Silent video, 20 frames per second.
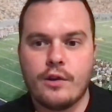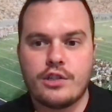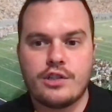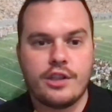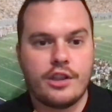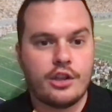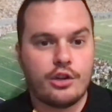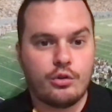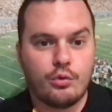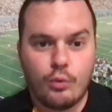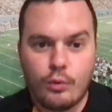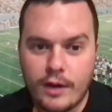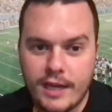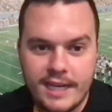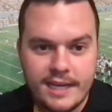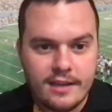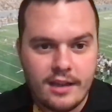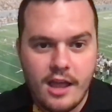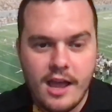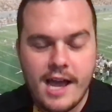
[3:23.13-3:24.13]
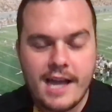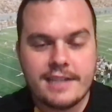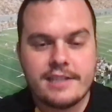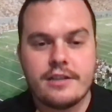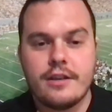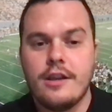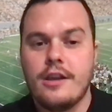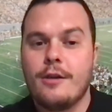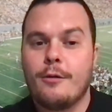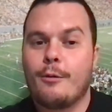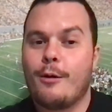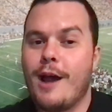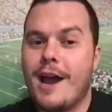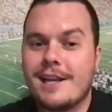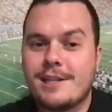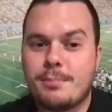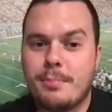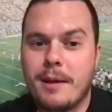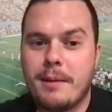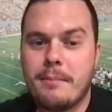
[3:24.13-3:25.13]
to the green lots where I
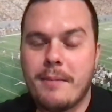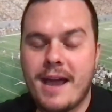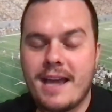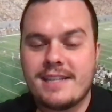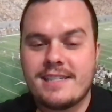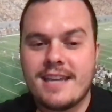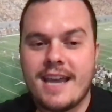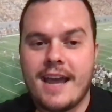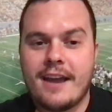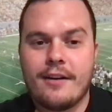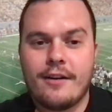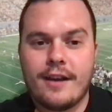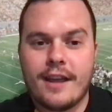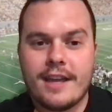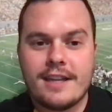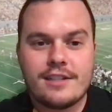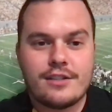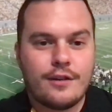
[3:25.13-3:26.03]
spend my Saturdays.